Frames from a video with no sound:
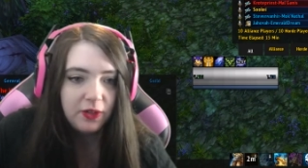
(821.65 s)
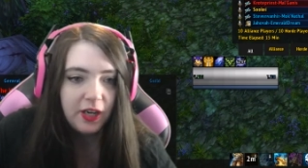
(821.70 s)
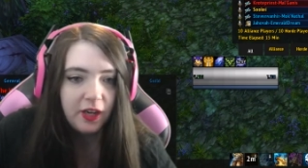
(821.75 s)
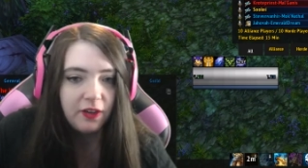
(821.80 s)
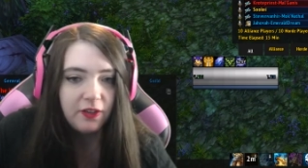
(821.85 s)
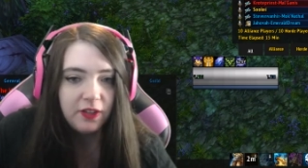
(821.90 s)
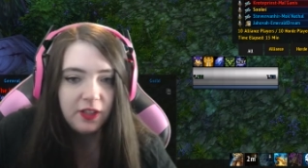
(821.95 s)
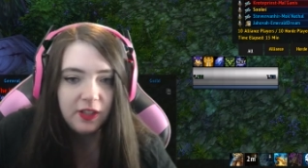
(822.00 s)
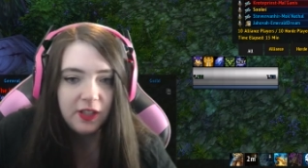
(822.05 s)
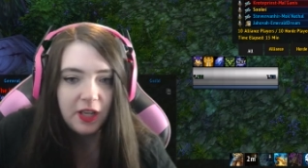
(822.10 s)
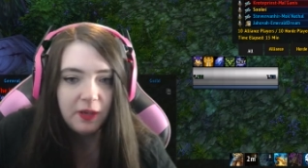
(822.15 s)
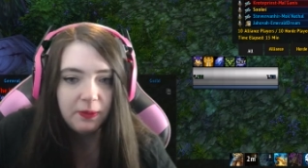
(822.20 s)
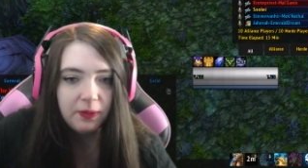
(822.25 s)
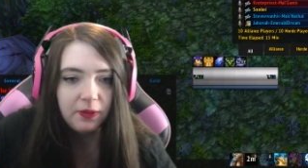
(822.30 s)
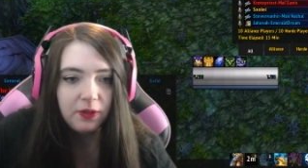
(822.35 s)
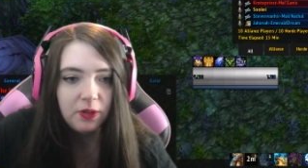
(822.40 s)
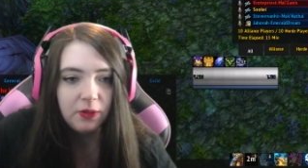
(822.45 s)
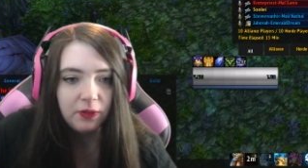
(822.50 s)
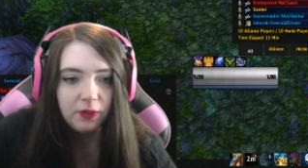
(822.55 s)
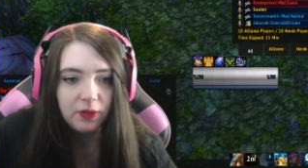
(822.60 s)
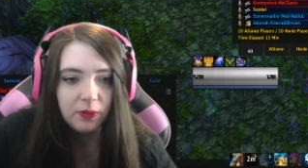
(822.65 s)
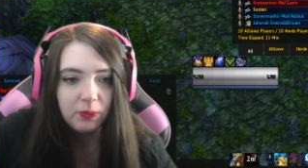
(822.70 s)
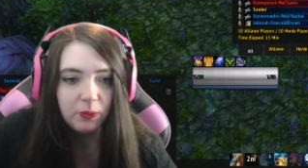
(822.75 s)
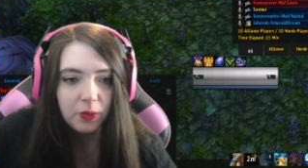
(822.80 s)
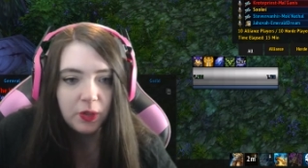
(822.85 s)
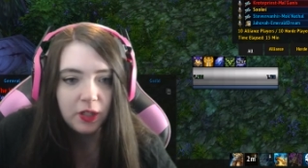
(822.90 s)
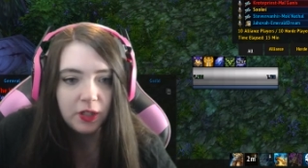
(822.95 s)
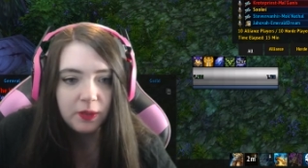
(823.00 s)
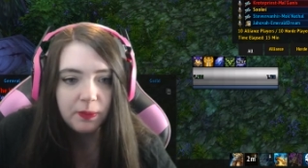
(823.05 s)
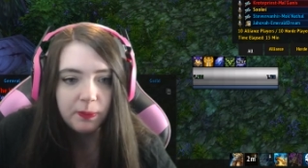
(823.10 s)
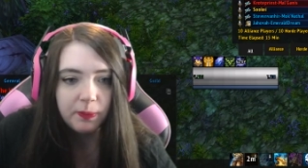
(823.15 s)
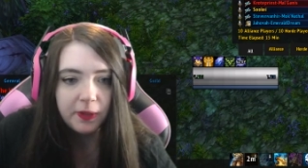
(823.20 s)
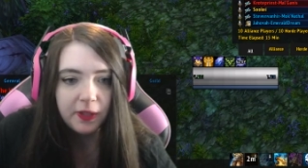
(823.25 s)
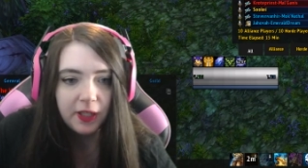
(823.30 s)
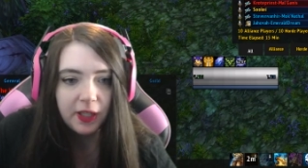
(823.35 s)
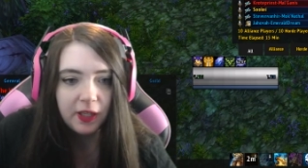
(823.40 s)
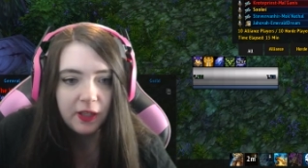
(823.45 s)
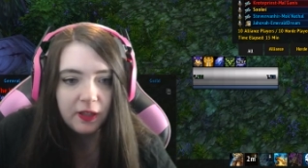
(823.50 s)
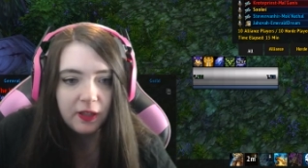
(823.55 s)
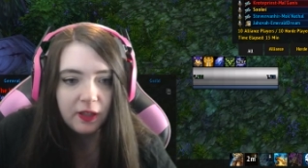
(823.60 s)
Okay, our DK was doing some work,
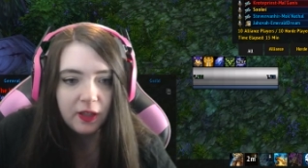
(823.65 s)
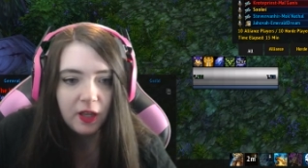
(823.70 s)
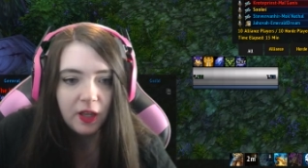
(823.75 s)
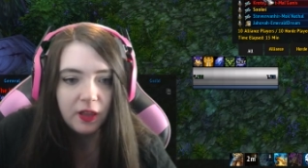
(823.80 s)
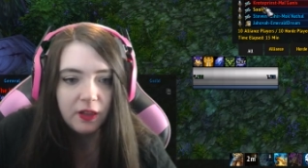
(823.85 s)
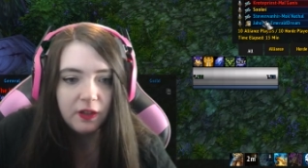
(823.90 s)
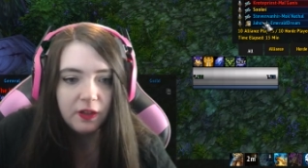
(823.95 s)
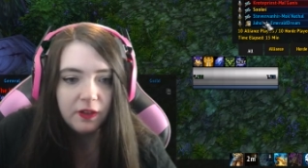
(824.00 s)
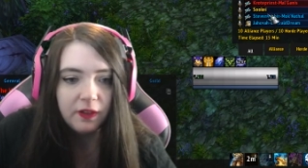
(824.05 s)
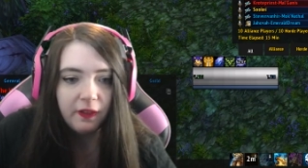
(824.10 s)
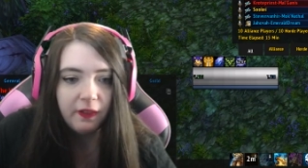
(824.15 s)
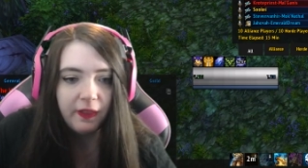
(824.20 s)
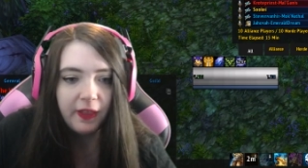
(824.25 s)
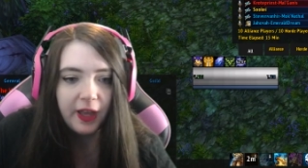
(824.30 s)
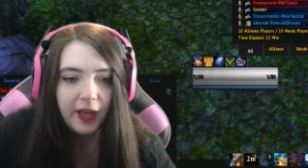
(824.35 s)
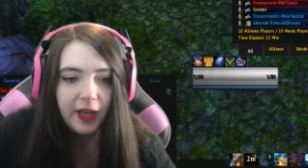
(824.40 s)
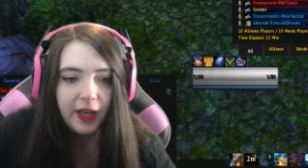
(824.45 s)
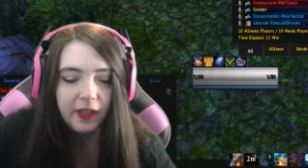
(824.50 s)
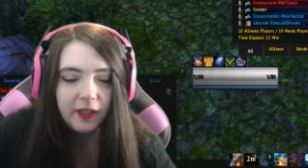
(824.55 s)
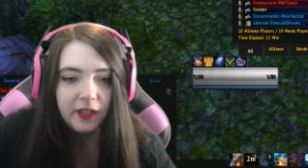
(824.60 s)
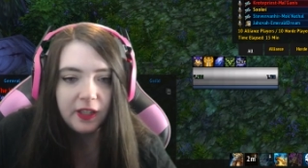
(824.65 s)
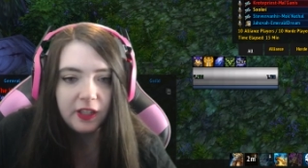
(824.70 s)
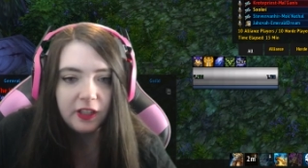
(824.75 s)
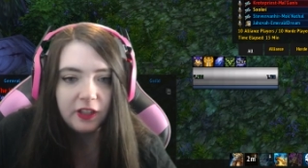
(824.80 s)
but like other than that,